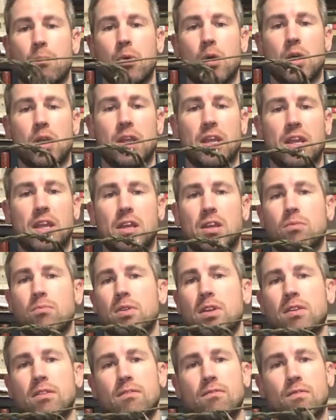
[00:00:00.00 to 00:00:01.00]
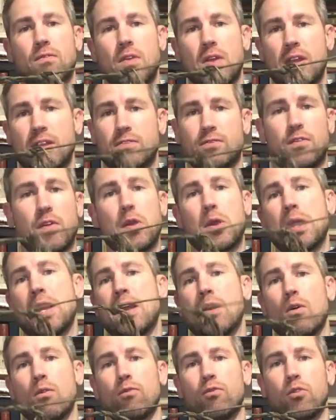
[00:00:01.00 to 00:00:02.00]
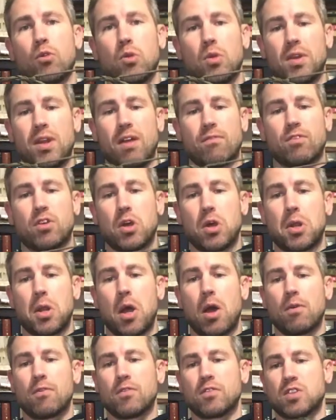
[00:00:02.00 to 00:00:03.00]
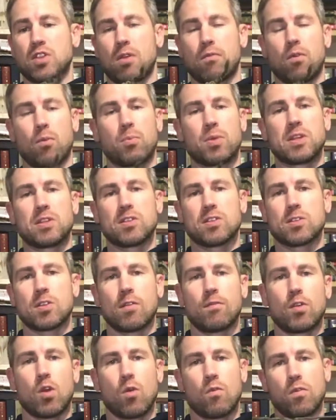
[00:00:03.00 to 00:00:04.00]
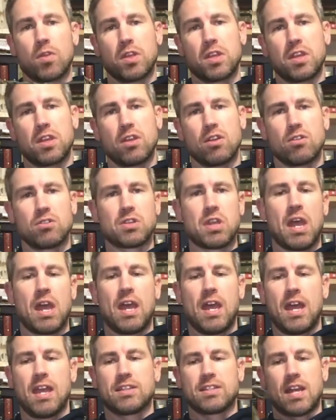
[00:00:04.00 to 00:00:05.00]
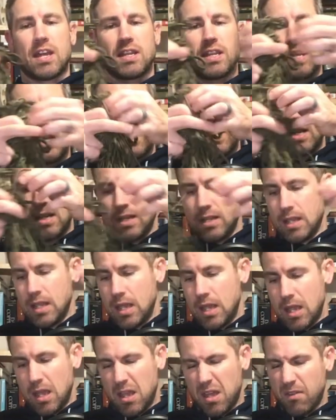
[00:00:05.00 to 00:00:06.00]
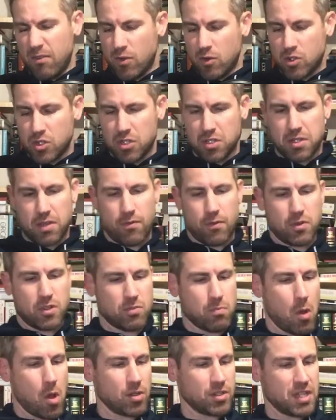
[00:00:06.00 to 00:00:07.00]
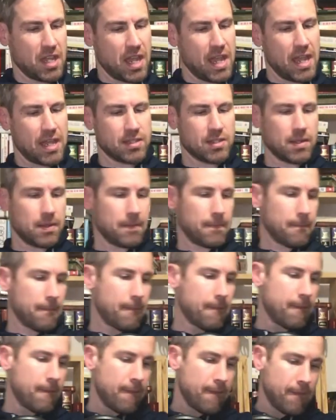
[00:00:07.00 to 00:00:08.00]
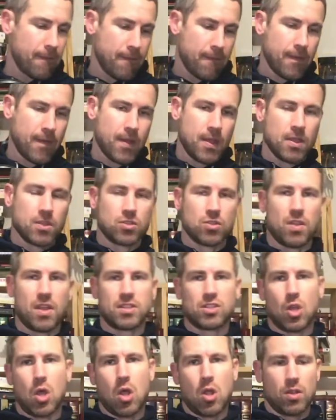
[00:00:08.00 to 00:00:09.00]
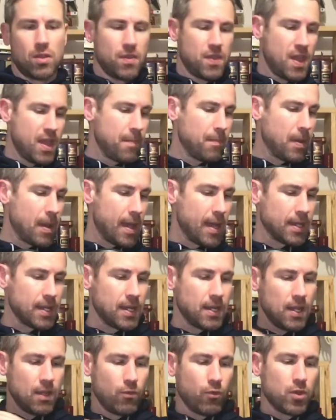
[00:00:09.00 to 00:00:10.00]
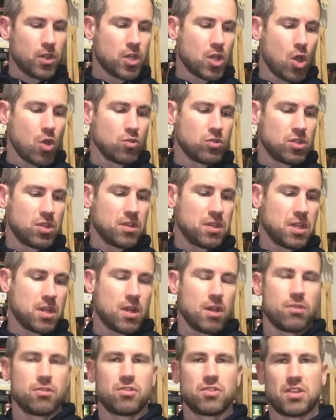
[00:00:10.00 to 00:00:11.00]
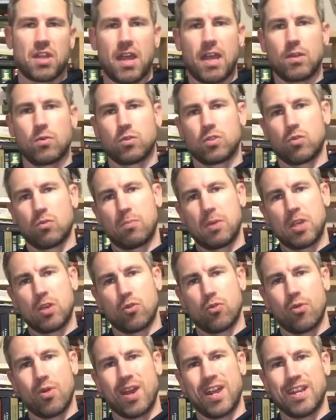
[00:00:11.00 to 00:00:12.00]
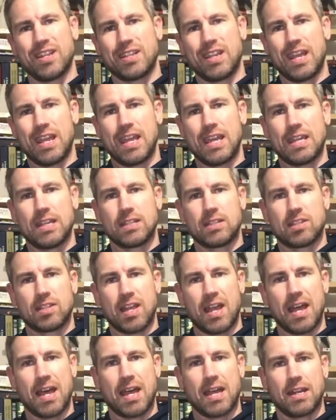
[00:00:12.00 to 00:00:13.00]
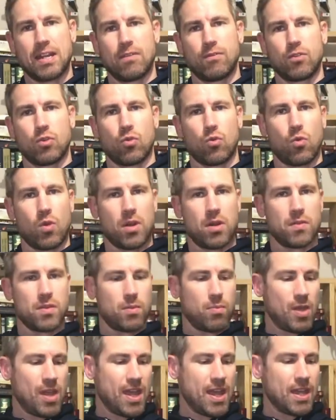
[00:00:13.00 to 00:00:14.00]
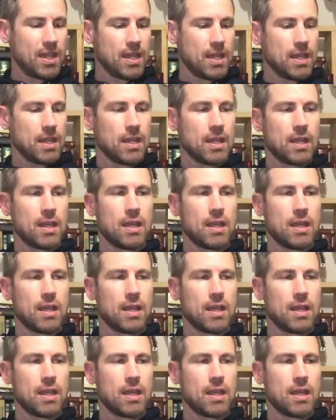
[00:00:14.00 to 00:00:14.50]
But it's very helpful, and I've cut off several pieces of it over the years as I needed it for just different small tasks. So that's all in that pocket. If we go to the other side, which would be your right hand side if you're wearing the pack,